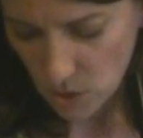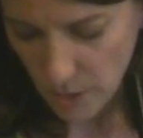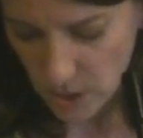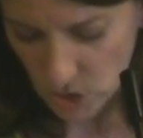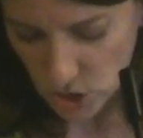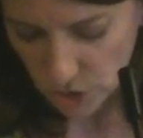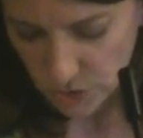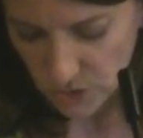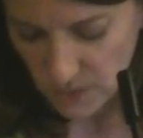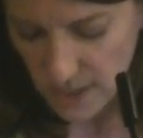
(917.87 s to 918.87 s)
the way her
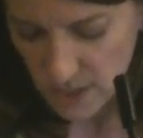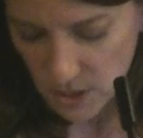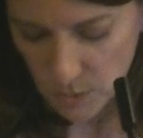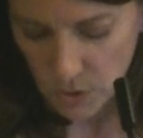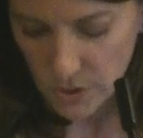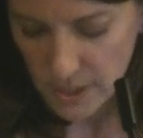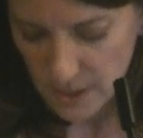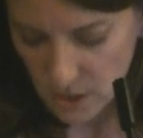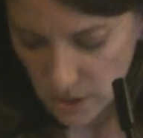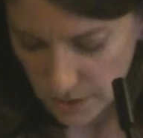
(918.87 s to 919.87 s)
children's faces would look
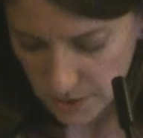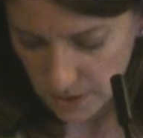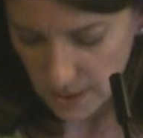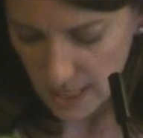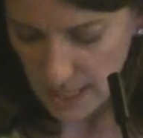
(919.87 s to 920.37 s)
as adults,